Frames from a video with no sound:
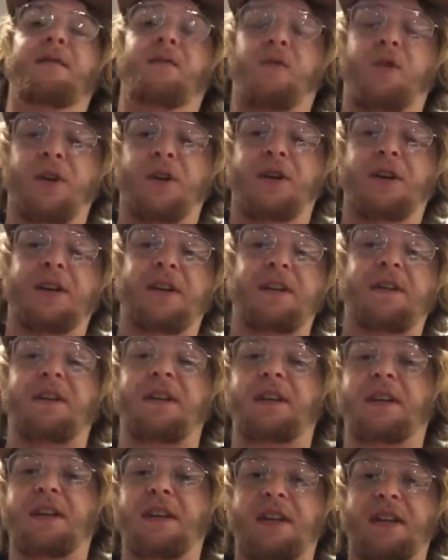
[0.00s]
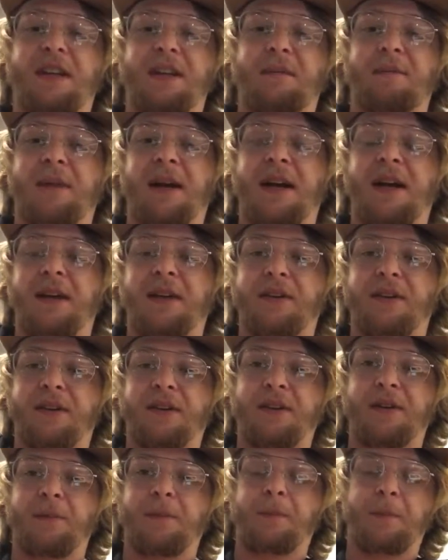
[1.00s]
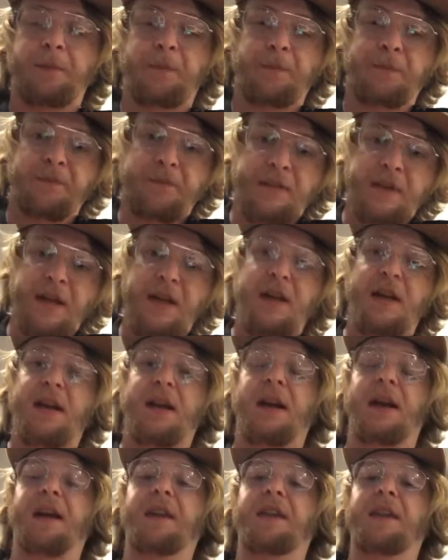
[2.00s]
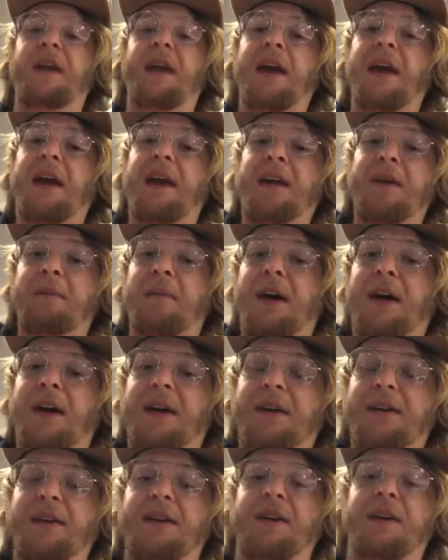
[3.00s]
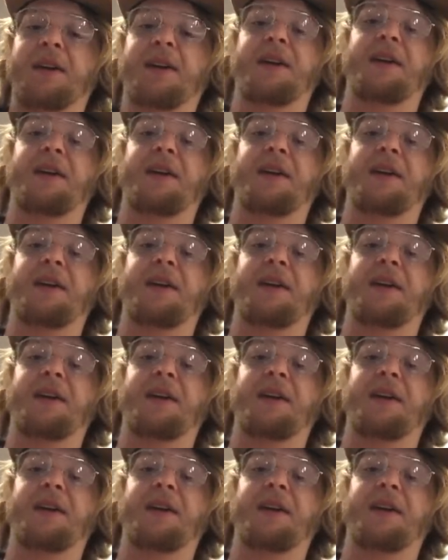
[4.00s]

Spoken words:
learning the E minor and the A minor.